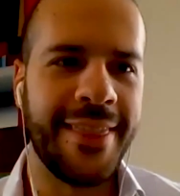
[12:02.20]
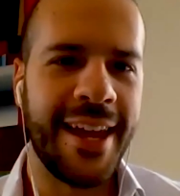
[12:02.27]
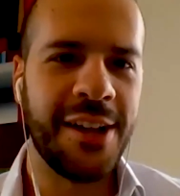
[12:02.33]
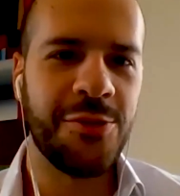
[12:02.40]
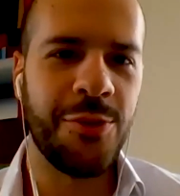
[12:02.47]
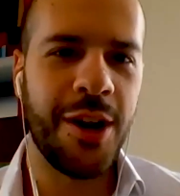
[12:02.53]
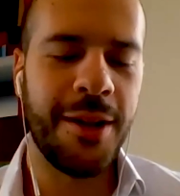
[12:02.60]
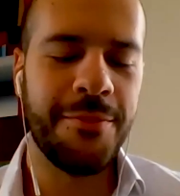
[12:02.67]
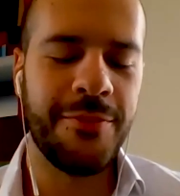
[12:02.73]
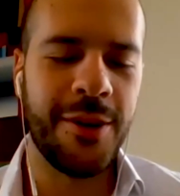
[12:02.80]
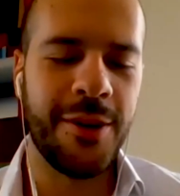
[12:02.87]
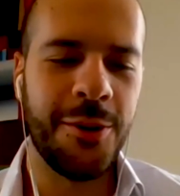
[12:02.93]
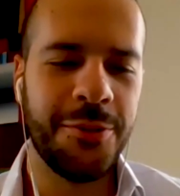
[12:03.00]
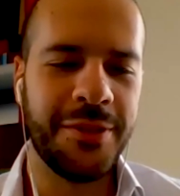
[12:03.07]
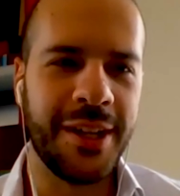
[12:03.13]
thanks, Rob, for
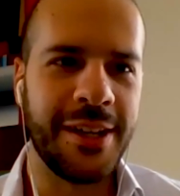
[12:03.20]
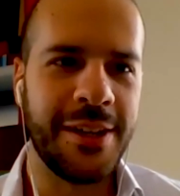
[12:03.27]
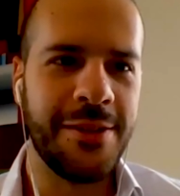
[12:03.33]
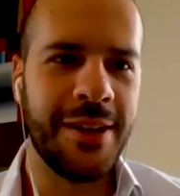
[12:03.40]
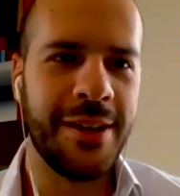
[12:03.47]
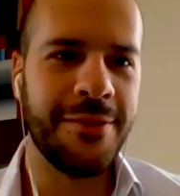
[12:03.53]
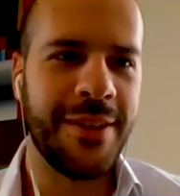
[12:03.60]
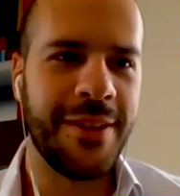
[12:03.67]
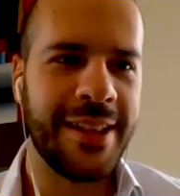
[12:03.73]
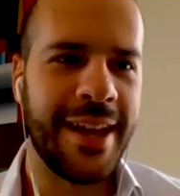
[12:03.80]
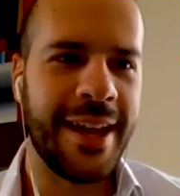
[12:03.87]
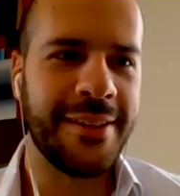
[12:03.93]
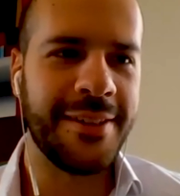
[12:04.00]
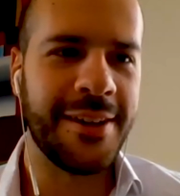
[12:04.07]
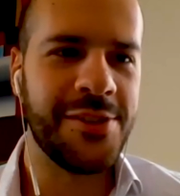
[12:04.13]
hosting. You did a
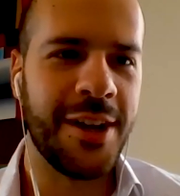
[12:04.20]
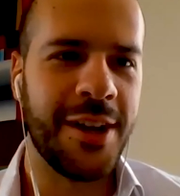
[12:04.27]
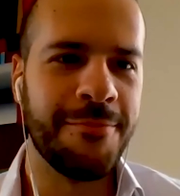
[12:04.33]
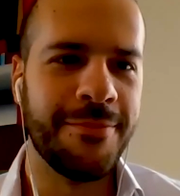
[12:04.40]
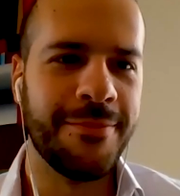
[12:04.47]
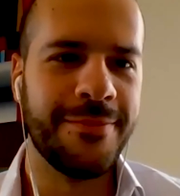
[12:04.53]
fantastic job.